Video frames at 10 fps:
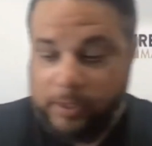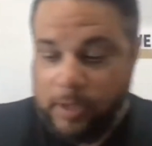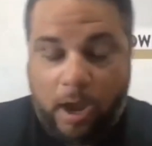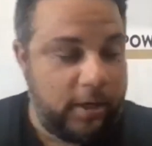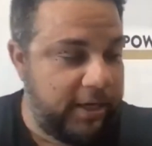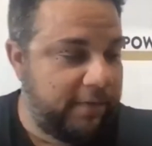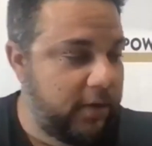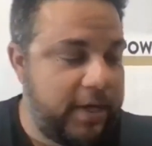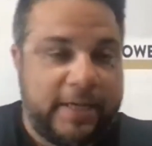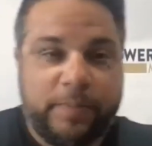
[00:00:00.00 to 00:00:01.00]
I'll give you a
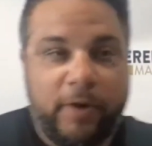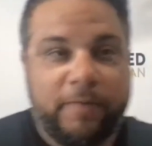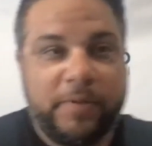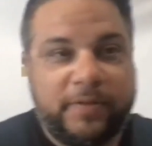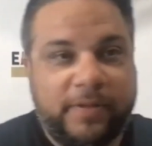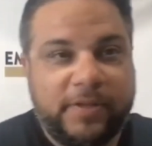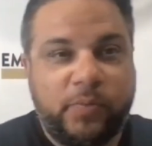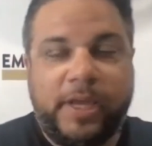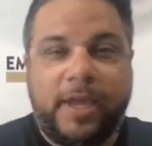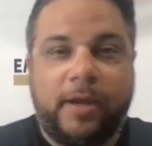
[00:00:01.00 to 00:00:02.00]
case point from this
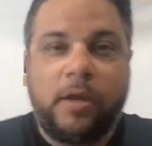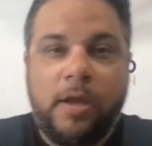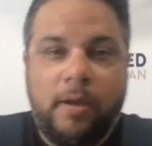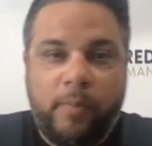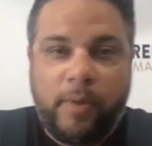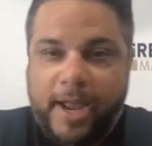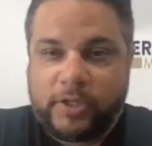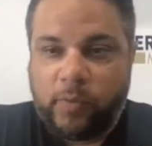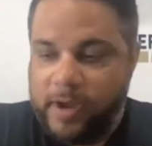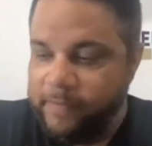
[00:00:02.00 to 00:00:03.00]
weekend. My
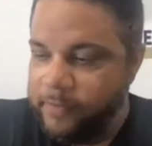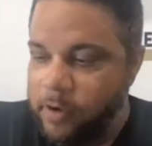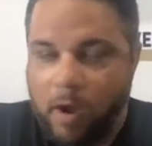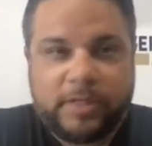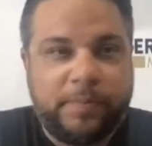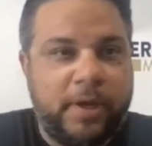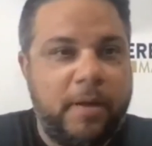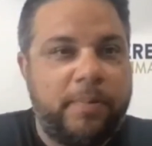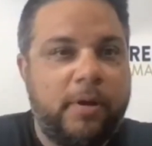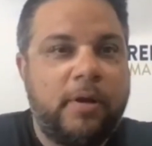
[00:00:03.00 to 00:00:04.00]
ex-wife calls me
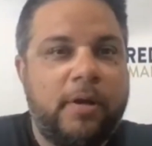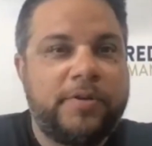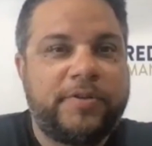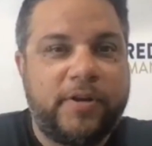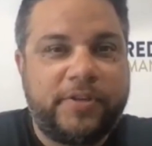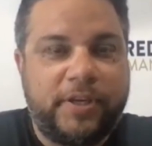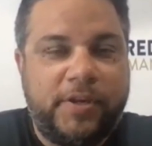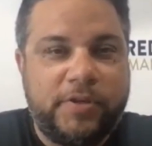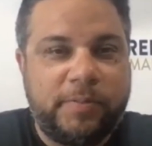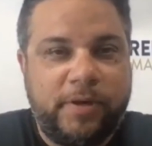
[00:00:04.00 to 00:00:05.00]
up, starts
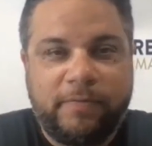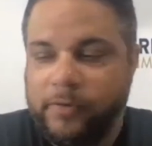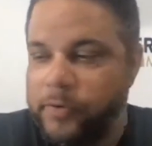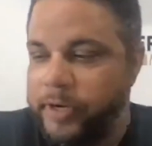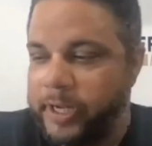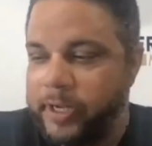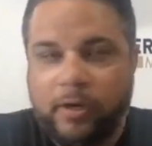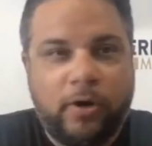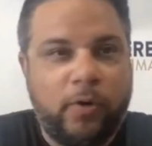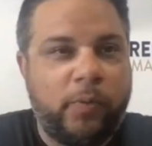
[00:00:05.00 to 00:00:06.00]
accusing me of ruining
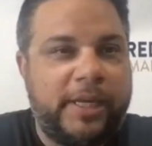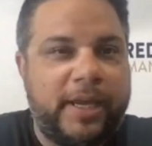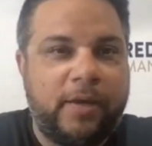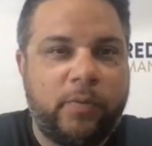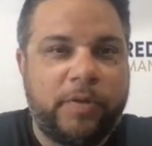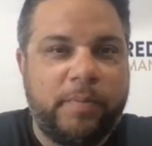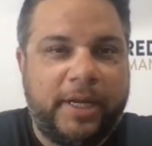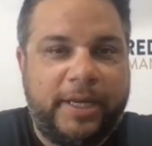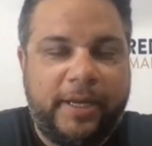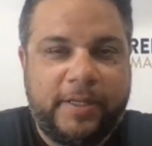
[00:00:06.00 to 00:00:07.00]
her weekend with my
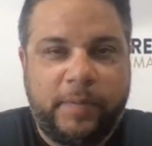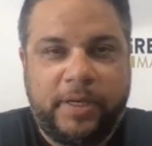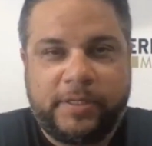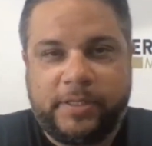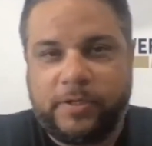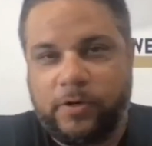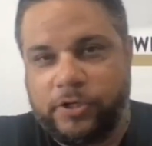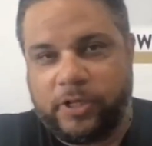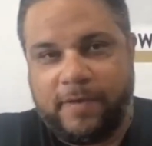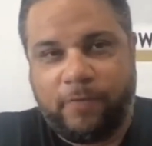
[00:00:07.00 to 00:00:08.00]
kids because it's her
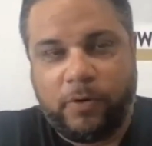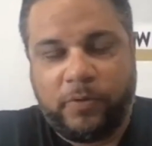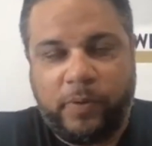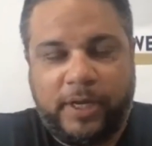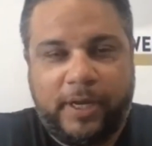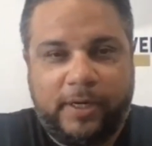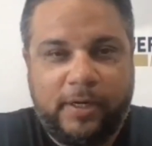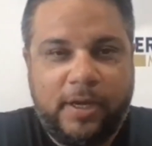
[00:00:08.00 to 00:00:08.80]
July 4th weekend.